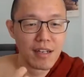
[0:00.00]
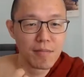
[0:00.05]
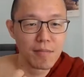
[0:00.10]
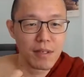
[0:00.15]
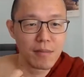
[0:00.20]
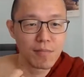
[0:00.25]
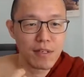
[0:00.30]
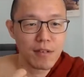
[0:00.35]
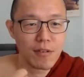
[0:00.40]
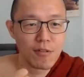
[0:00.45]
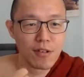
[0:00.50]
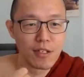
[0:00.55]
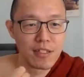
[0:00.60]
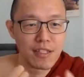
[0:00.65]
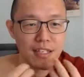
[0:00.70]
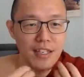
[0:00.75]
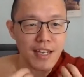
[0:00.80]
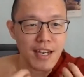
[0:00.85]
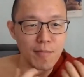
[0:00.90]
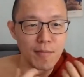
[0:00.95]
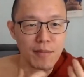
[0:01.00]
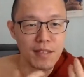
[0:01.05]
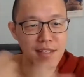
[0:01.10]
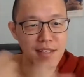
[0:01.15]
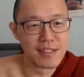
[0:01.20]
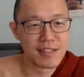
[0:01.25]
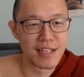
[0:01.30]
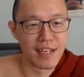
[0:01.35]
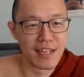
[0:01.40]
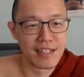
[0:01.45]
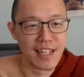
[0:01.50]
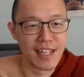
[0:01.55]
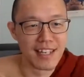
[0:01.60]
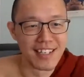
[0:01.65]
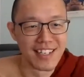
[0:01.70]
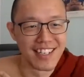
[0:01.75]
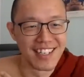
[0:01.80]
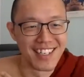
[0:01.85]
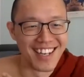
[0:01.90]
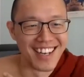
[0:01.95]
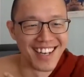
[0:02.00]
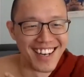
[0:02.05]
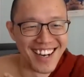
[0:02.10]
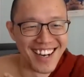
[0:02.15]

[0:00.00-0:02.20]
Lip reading: people will think I'm his attendant.